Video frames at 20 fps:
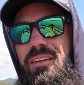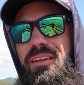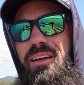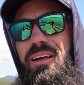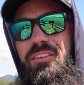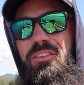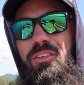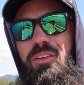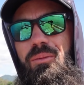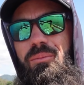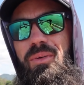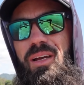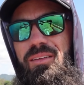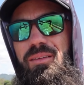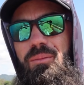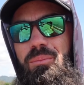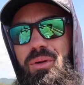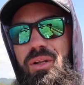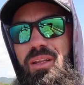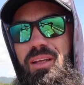That sort of makes
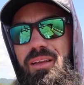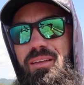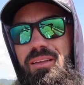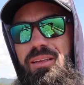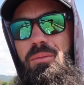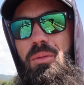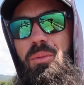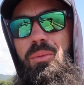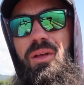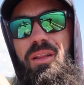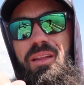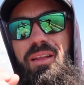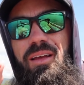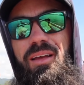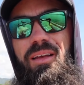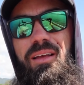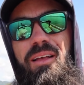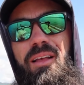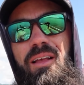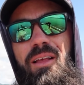it pretty easy, but when
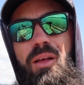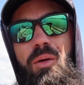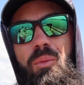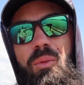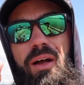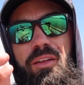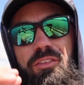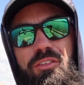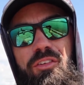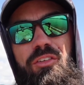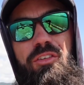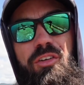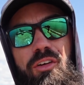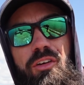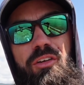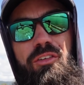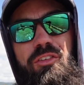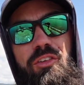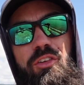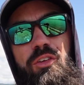they're 1s and
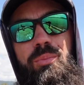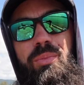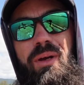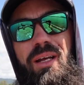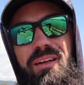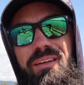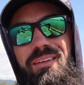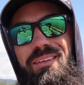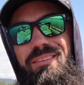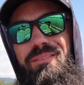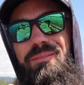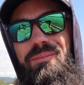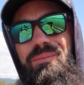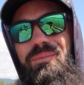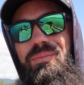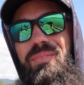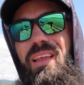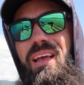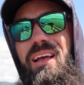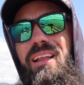2s suspended,
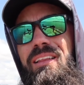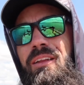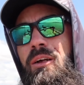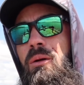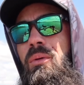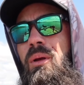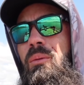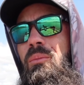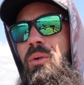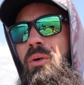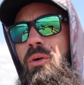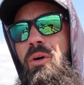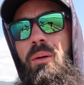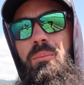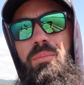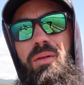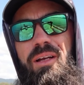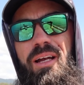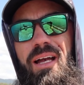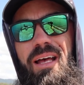a little bit more
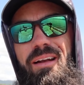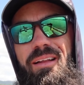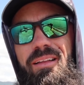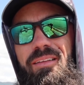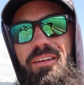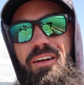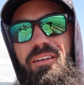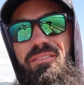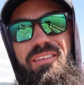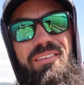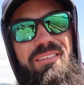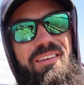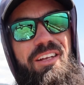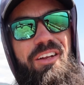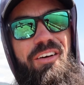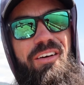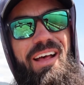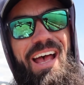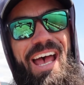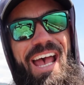complicated, and they're obviously
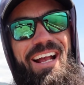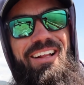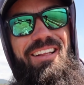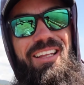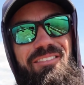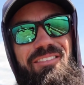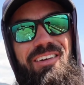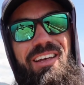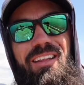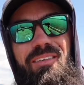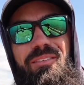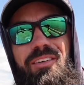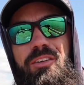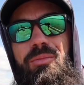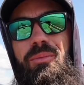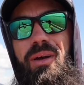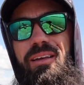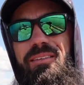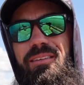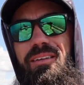not active either, which
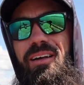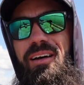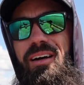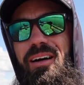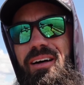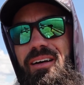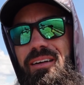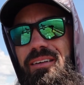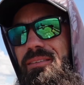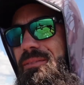makes it hard.